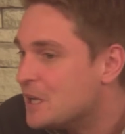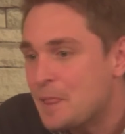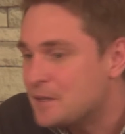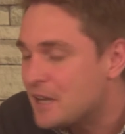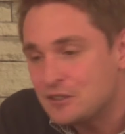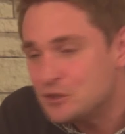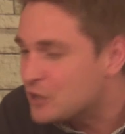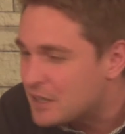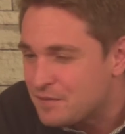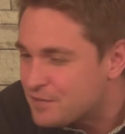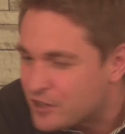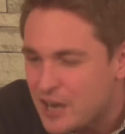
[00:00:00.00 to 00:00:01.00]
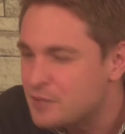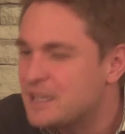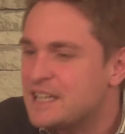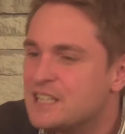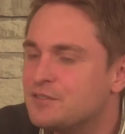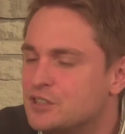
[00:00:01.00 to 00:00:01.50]
Yeah, she was incredibly
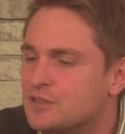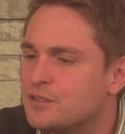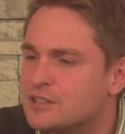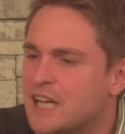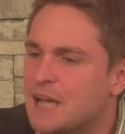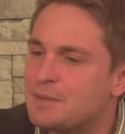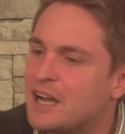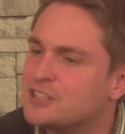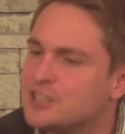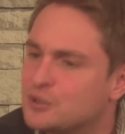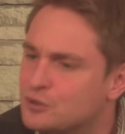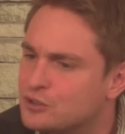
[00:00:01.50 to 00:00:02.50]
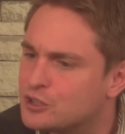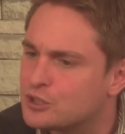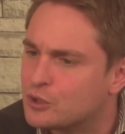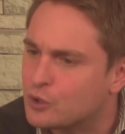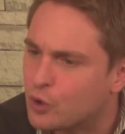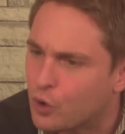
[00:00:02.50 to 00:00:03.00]
innovative at the time, and she
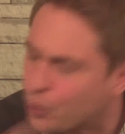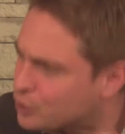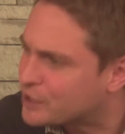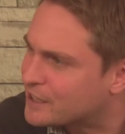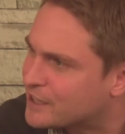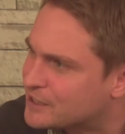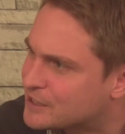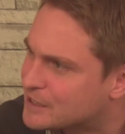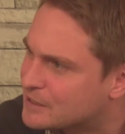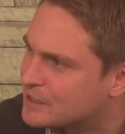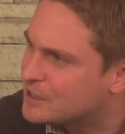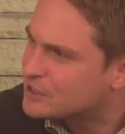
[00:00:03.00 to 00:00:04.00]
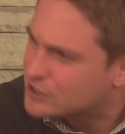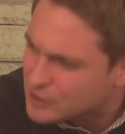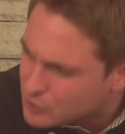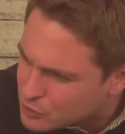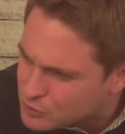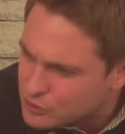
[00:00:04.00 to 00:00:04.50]
understood organising. She
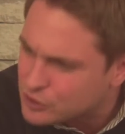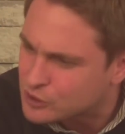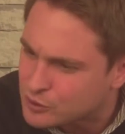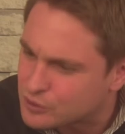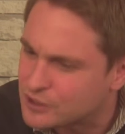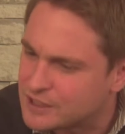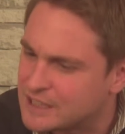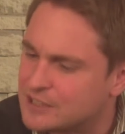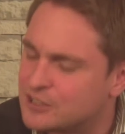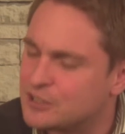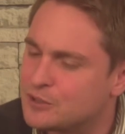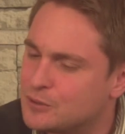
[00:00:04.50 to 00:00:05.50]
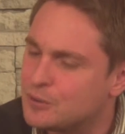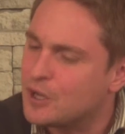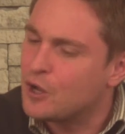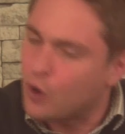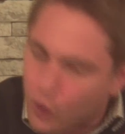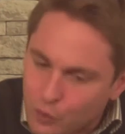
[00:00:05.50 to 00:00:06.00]
understood the need to
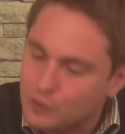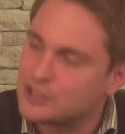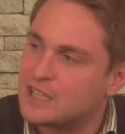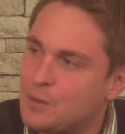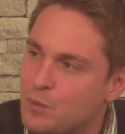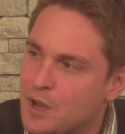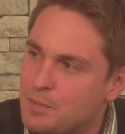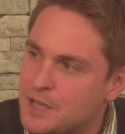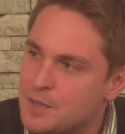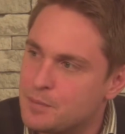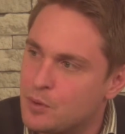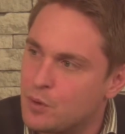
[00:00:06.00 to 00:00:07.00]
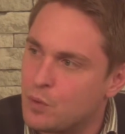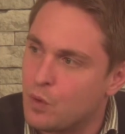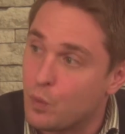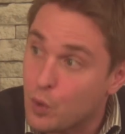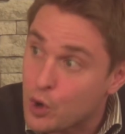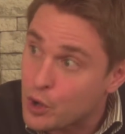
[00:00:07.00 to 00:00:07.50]
understand where people
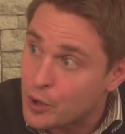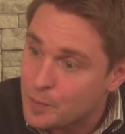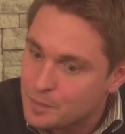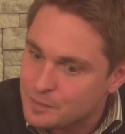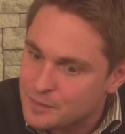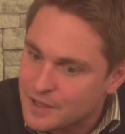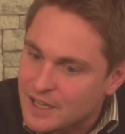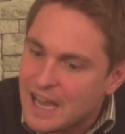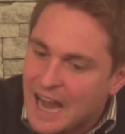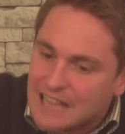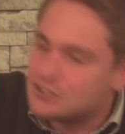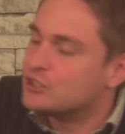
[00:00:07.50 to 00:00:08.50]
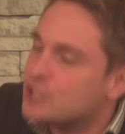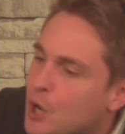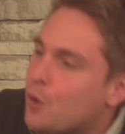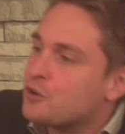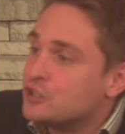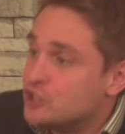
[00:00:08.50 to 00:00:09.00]
were and to
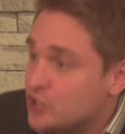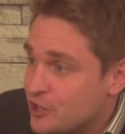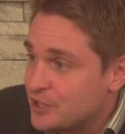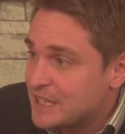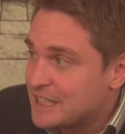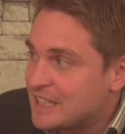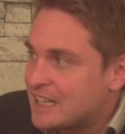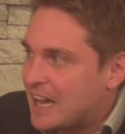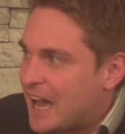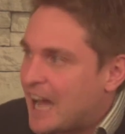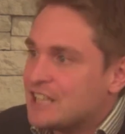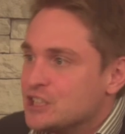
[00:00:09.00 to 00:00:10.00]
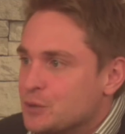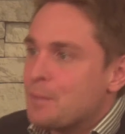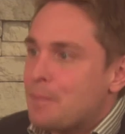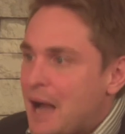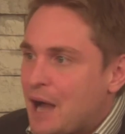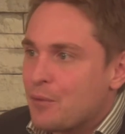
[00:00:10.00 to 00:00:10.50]
go on a journey and to
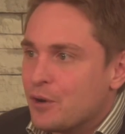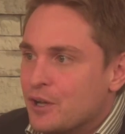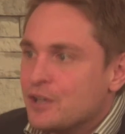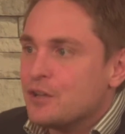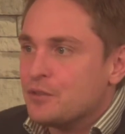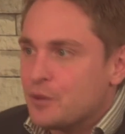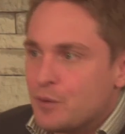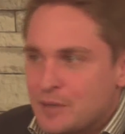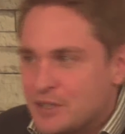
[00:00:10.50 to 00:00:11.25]
empower the women.